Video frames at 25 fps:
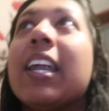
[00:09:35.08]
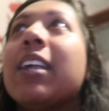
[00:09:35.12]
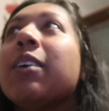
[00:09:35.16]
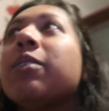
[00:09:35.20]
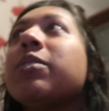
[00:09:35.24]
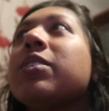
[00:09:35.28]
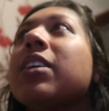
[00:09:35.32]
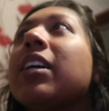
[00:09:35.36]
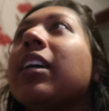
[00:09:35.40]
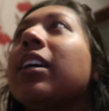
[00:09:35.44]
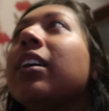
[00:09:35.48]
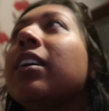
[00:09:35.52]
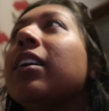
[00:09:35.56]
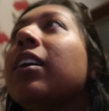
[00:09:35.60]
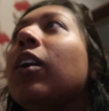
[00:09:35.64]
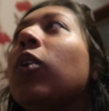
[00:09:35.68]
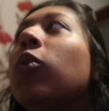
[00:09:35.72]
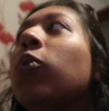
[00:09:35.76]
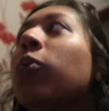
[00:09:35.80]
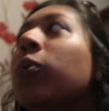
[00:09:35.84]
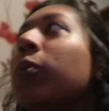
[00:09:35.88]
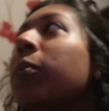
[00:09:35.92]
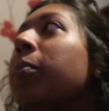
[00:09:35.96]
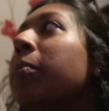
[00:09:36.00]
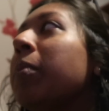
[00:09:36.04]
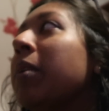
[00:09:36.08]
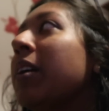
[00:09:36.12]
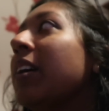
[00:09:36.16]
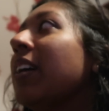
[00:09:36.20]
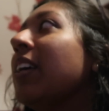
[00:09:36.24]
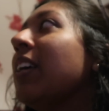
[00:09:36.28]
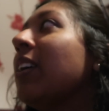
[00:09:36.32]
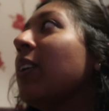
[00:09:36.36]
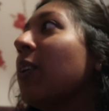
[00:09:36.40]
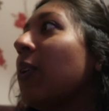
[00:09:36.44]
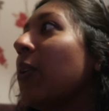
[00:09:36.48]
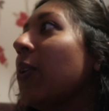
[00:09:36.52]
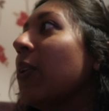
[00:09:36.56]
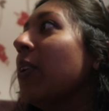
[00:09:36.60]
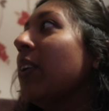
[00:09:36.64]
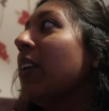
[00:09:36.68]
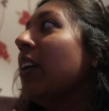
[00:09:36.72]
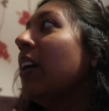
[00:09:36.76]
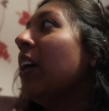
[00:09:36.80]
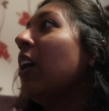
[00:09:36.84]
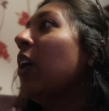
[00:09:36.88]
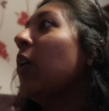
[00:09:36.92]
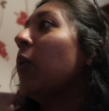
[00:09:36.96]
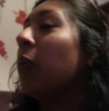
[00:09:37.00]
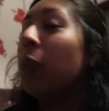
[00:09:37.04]
and I was like, oh my god,
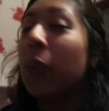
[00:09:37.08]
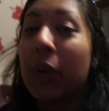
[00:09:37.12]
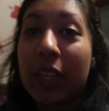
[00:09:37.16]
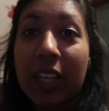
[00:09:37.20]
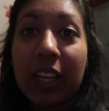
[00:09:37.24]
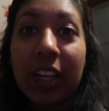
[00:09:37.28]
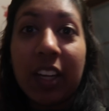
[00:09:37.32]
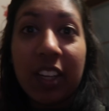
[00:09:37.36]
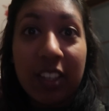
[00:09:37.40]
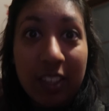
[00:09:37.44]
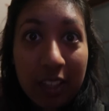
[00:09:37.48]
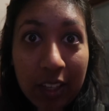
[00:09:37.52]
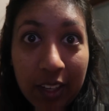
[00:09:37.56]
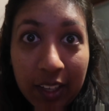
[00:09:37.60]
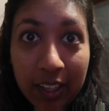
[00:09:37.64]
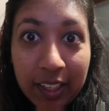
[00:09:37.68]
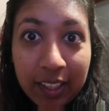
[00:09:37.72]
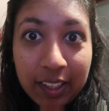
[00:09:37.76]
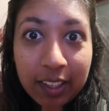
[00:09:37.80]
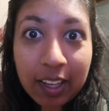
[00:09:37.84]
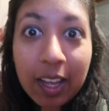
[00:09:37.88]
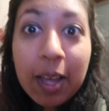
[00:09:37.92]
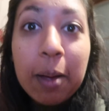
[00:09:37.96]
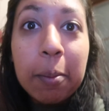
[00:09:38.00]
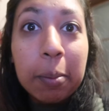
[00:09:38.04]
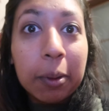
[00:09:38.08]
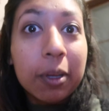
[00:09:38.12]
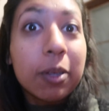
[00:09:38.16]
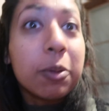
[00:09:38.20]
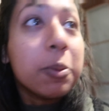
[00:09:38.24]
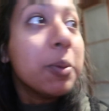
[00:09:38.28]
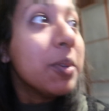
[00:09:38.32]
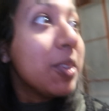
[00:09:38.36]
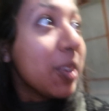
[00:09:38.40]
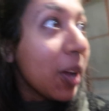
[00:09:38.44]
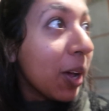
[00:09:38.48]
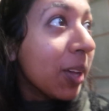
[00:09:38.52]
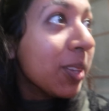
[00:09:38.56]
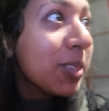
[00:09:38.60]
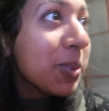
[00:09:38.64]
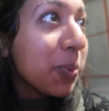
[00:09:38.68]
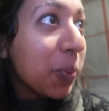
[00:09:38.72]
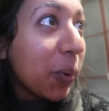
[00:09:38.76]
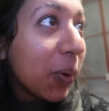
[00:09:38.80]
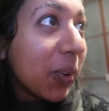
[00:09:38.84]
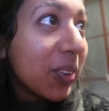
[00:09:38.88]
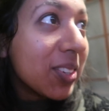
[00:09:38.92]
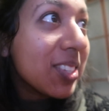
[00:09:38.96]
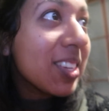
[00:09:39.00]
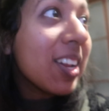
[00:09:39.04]
we're gonna die, because we just
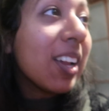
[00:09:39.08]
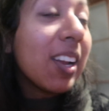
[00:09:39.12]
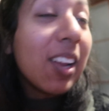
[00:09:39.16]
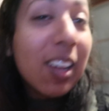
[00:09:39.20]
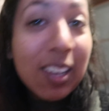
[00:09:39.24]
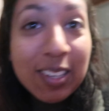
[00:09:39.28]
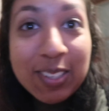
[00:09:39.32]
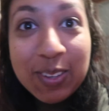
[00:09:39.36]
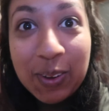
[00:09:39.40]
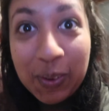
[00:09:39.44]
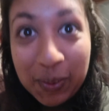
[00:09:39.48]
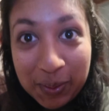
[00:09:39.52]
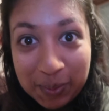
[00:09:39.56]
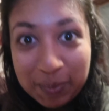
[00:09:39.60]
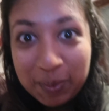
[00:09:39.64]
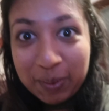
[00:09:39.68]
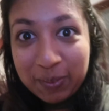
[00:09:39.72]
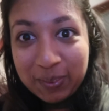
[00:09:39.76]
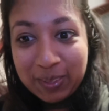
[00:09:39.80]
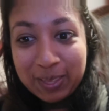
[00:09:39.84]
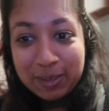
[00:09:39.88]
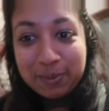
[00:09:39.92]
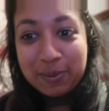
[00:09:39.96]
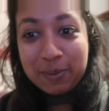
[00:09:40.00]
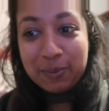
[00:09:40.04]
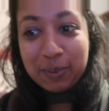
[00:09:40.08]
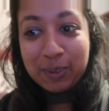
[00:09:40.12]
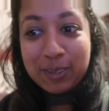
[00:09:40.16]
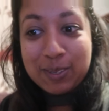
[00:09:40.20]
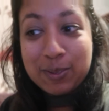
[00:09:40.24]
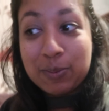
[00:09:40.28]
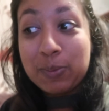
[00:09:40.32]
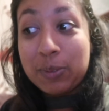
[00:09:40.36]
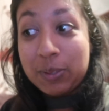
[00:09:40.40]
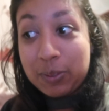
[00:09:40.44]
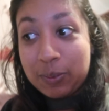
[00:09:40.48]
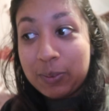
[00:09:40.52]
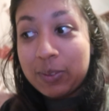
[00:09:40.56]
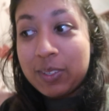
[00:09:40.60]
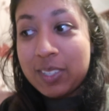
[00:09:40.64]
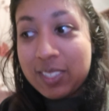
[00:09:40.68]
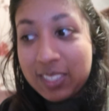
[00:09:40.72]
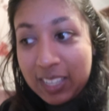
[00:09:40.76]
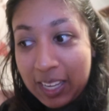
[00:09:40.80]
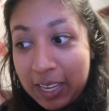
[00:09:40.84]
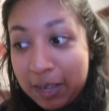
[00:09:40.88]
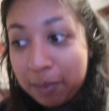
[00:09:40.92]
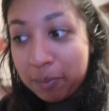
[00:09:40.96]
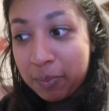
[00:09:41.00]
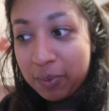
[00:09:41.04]
watched, our last horror movie that we watched was called
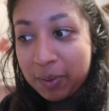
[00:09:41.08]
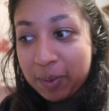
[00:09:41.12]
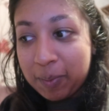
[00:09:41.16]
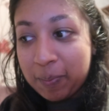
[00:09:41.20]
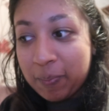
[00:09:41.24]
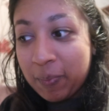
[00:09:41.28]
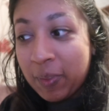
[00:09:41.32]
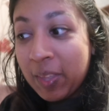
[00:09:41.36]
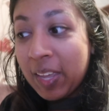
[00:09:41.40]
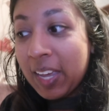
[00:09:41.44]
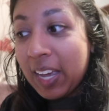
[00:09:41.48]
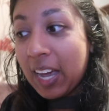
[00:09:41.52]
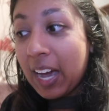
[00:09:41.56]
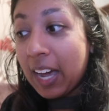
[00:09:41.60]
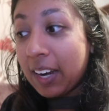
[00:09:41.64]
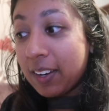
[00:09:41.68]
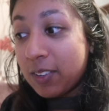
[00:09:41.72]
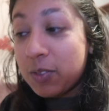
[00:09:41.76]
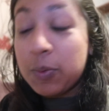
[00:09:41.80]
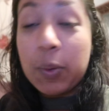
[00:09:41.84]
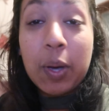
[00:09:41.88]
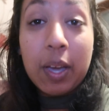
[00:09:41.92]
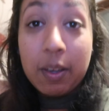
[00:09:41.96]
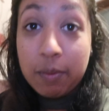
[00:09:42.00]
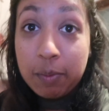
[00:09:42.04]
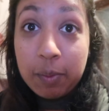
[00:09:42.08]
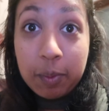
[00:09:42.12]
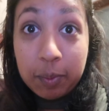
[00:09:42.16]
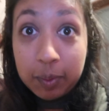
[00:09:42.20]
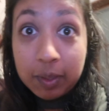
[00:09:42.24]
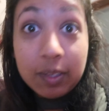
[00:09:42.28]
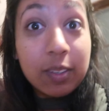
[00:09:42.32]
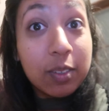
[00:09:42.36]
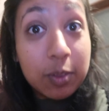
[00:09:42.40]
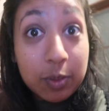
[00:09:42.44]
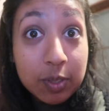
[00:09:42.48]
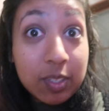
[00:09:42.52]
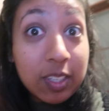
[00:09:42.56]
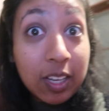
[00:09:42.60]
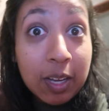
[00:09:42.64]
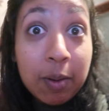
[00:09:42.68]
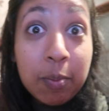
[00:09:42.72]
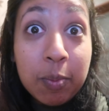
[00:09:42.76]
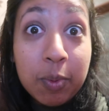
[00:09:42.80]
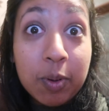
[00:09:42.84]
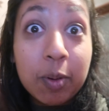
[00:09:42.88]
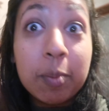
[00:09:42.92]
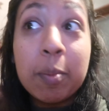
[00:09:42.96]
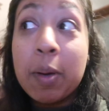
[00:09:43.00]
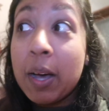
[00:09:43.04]
Escape Room, and it's where everyone went into
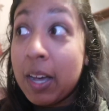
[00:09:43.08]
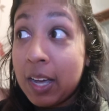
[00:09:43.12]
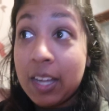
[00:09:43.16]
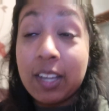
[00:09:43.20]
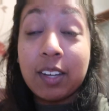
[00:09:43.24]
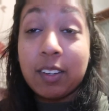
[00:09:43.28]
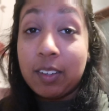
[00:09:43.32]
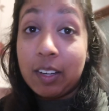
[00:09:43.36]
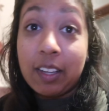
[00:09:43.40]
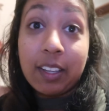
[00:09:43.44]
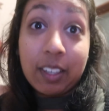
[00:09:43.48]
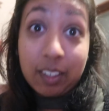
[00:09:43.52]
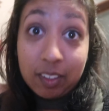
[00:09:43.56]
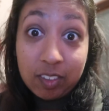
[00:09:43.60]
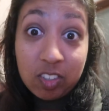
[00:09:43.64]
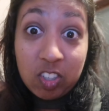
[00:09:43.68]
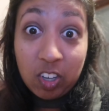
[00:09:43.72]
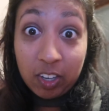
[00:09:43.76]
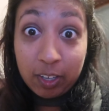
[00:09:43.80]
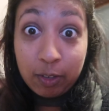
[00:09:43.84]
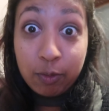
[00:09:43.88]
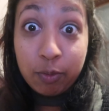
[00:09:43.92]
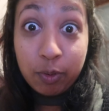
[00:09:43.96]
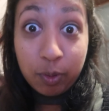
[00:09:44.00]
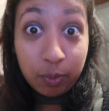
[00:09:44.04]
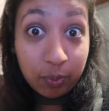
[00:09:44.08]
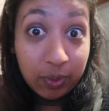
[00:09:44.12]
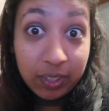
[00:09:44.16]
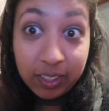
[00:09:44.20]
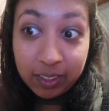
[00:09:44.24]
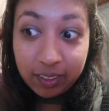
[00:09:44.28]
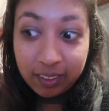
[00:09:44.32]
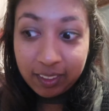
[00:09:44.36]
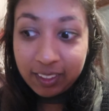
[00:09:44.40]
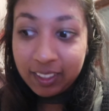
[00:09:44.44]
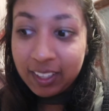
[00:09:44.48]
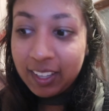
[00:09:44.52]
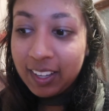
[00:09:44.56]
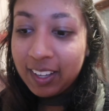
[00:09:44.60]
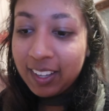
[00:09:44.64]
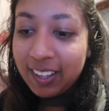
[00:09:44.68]
escape room and like died for real.